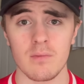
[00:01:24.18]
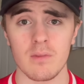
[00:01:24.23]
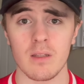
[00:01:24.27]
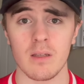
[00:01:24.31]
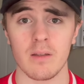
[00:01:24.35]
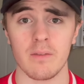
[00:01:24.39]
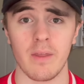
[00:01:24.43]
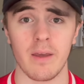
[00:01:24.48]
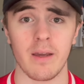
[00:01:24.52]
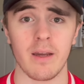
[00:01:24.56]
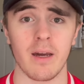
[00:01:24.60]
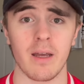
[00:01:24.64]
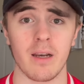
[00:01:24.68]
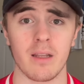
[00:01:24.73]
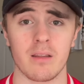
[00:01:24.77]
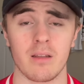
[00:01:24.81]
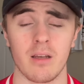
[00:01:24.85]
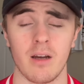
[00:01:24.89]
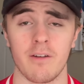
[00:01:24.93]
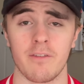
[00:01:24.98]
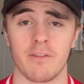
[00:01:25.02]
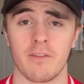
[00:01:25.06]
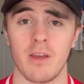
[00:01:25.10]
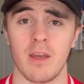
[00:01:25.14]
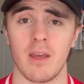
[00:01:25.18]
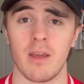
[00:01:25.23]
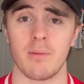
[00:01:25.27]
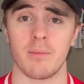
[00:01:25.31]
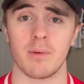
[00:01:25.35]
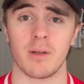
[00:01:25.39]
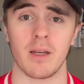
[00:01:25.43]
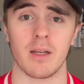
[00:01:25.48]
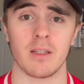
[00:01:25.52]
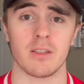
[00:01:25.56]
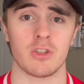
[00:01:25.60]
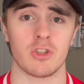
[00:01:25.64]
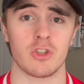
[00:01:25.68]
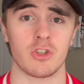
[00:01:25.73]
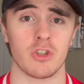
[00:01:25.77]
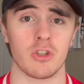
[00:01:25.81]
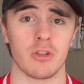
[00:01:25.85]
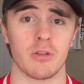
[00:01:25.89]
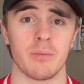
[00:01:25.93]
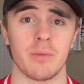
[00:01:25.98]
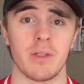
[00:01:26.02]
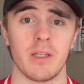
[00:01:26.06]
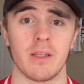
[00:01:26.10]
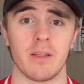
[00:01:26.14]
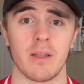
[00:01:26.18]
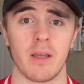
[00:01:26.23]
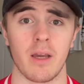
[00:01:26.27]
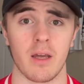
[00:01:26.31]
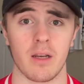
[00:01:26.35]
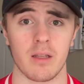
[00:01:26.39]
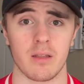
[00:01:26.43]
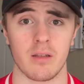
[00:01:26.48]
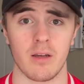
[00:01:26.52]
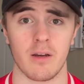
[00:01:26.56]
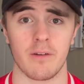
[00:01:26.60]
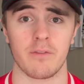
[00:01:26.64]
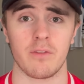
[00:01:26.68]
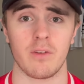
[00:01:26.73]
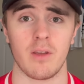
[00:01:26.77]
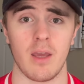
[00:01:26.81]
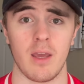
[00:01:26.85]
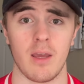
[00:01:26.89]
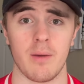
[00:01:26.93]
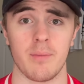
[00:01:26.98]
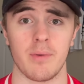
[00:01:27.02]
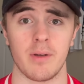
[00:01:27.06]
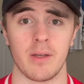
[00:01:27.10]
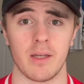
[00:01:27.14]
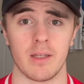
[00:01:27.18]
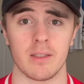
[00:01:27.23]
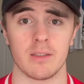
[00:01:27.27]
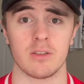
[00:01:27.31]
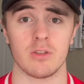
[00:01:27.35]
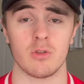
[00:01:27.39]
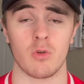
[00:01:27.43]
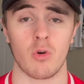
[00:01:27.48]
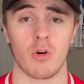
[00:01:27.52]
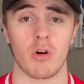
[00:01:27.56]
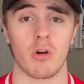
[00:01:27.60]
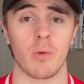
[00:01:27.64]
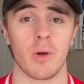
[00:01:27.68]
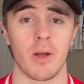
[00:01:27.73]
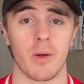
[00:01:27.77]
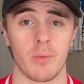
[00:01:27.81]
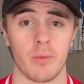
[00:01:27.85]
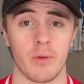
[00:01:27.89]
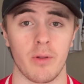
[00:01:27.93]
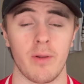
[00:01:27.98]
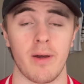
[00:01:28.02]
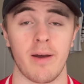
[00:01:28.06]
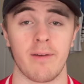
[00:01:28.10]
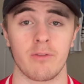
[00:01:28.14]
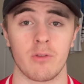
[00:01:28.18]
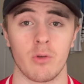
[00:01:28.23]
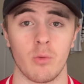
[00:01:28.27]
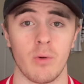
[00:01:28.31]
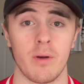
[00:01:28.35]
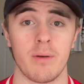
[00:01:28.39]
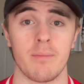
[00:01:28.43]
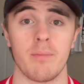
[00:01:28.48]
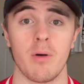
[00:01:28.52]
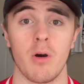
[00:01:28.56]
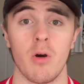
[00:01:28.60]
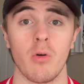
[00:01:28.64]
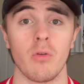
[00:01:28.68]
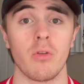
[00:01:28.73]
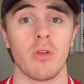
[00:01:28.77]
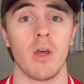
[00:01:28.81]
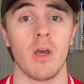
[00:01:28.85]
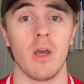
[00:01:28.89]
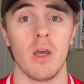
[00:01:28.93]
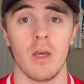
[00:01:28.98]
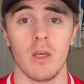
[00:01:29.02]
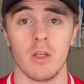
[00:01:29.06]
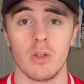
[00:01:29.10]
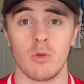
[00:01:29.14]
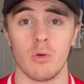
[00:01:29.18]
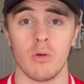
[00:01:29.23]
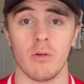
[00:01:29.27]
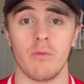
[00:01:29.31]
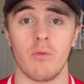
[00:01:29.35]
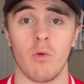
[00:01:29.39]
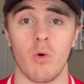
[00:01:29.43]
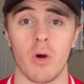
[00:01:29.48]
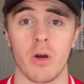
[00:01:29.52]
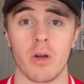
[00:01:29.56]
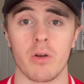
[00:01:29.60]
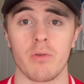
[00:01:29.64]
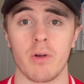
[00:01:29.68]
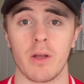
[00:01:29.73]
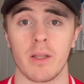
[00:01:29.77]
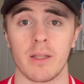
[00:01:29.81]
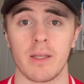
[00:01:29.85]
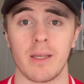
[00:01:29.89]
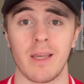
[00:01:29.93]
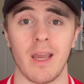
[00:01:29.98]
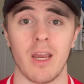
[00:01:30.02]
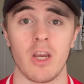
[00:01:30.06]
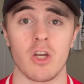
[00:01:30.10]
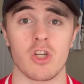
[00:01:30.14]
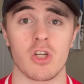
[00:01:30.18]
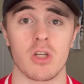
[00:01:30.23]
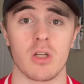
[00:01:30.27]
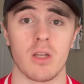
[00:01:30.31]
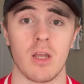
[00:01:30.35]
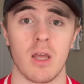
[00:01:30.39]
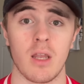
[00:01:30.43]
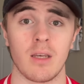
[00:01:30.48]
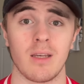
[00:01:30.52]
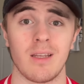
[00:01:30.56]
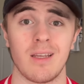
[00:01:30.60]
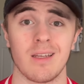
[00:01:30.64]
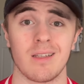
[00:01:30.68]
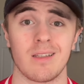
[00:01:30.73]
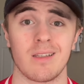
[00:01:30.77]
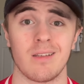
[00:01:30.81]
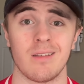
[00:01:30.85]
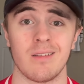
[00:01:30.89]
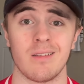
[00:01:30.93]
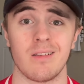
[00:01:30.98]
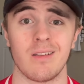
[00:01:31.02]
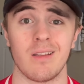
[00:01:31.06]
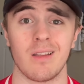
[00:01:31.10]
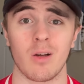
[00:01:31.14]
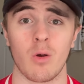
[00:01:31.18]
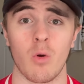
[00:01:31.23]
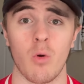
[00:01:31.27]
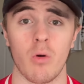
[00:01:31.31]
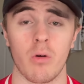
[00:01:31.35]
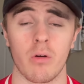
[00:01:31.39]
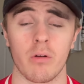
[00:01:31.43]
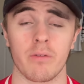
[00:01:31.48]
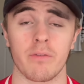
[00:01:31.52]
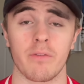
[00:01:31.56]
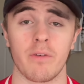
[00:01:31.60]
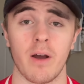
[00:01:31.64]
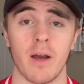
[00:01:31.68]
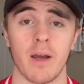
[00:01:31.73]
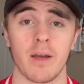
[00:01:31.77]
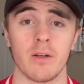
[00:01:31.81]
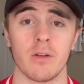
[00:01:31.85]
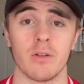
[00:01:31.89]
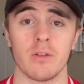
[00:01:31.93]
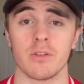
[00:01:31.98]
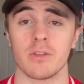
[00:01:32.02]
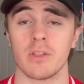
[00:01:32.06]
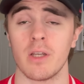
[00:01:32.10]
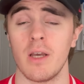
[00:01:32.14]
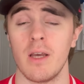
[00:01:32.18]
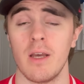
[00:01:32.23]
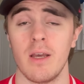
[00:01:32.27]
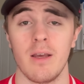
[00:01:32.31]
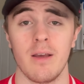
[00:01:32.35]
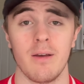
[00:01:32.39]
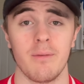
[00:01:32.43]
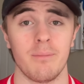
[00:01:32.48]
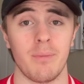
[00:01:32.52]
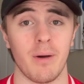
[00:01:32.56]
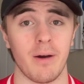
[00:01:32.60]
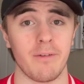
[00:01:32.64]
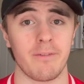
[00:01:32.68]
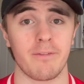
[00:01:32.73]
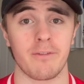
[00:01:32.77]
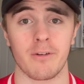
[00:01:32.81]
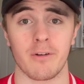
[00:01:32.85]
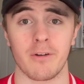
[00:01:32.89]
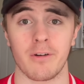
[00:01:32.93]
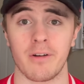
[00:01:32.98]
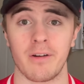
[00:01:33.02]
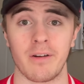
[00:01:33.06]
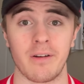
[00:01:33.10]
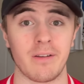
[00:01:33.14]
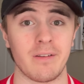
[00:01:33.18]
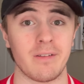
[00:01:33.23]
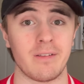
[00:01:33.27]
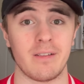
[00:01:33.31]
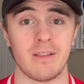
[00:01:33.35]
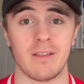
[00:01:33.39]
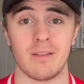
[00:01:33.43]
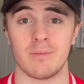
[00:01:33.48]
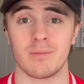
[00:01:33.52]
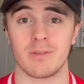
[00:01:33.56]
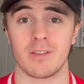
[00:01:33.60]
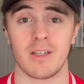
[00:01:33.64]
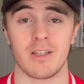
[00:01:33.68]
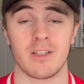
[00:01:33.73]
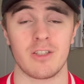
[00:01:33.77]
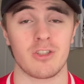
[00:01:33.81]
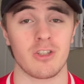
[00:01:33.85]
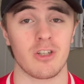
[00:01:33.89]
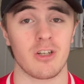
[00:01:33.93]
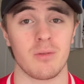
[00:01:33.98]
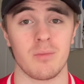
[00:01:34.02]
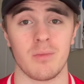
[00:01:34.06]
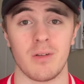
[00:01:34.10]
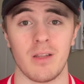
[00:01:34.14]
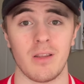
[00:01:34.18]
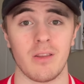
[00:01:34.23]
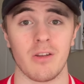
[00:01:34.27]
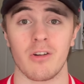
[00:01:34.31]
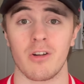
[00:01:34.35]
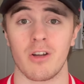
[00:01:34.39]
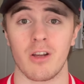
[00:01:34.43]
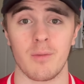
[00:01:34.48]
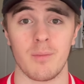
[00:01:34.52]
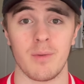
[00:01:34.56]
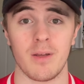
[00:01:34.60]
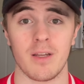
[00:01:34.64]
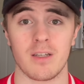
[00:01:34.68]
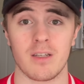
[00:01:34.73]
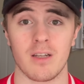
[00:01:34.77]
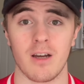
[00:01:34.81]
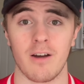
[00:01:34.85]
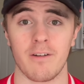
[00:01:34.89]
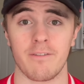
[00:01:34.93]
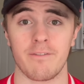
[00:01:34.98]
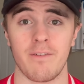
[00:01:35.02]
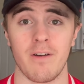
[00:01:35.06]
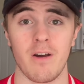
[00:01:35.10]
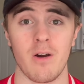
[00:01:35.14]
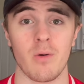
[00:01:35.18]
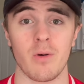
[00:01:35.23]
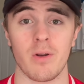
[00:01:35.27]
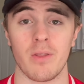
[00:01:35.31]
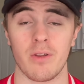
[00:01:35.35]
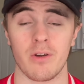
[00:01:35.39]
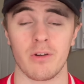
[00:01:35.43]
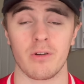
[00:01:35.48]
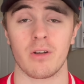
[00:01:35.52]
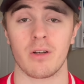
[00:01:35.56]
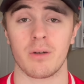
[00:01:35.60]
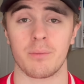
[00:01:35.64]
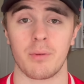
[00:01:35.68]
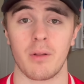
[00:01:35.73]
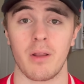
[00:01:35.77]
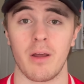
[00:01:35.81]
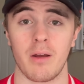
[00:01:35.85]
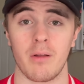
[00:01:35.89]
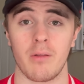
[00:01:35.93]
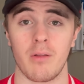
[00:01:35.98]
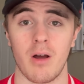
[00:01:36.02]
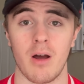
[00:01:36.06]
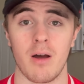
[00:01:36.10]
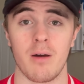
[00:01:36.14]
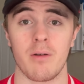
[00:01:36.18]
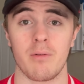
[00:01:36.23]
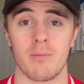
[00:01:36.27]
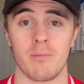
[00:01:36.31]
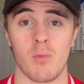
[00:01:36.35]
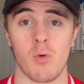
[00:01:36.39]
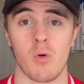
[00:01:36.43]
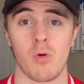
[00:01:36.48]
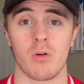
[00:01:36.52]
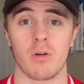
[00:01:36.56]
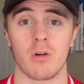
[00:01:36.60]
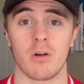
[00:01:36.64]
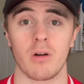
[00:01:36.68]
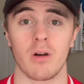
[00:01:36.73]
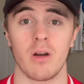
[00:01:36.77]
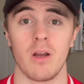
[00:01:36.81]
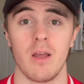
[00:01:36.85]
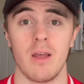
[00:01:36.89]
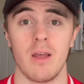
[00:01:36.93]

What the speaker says: They got a tough game against Germany and they got a tough game against Norway. We'll have to win both to avoid relegation and get into the quarterfinals. But for teams like Germany, they're going to be a tough out and they're going to play a lot more